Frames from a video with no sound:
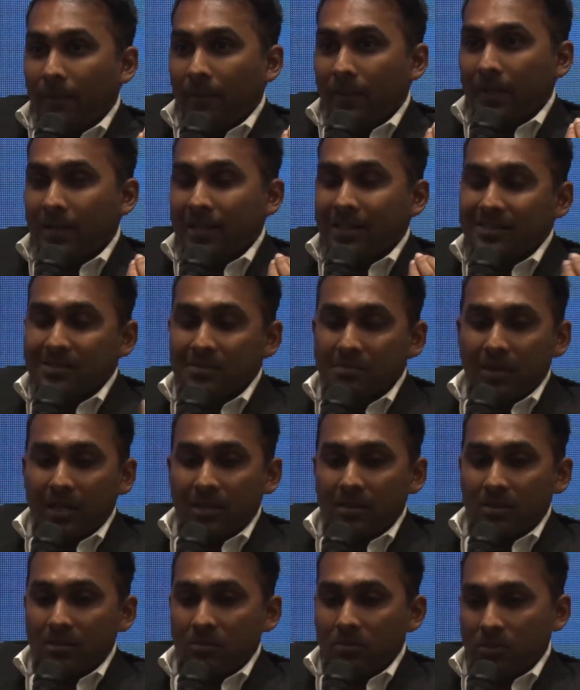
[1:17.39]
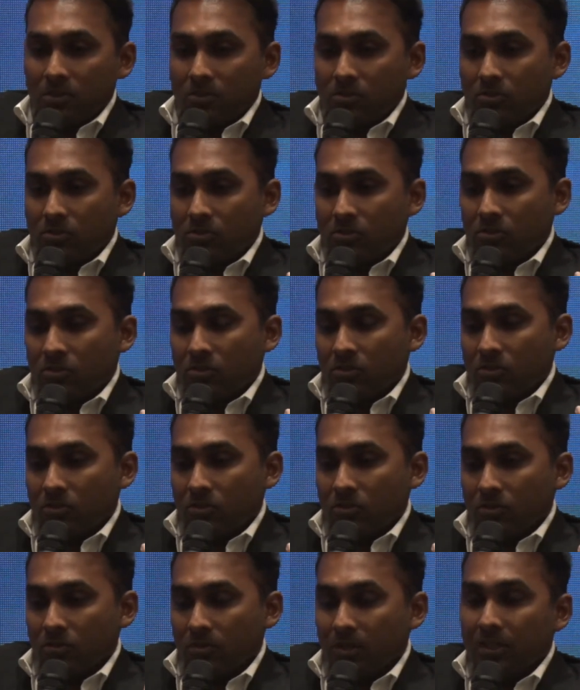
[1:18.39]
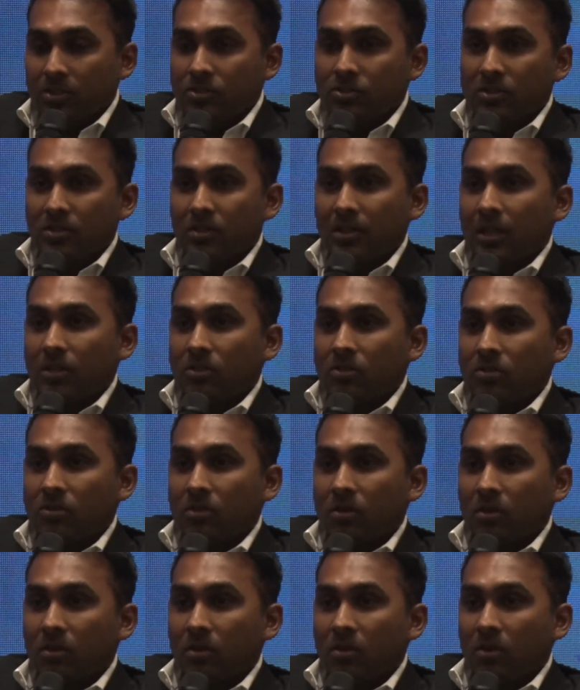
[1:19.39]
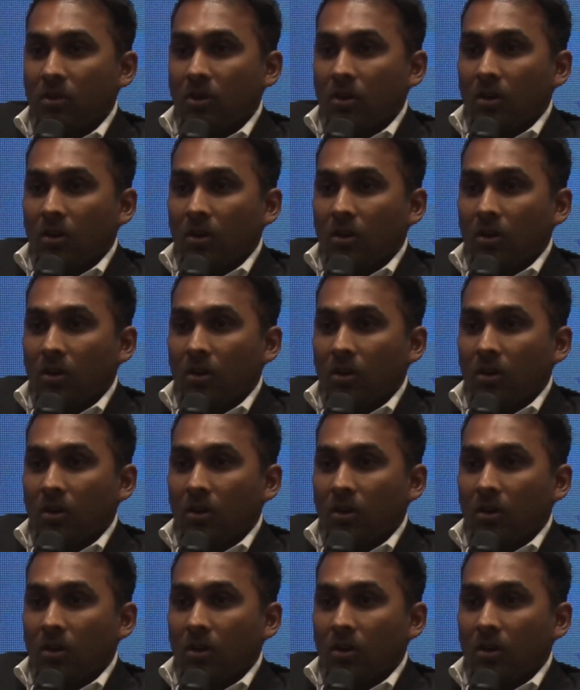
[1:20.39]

It doesn't matter which religion that you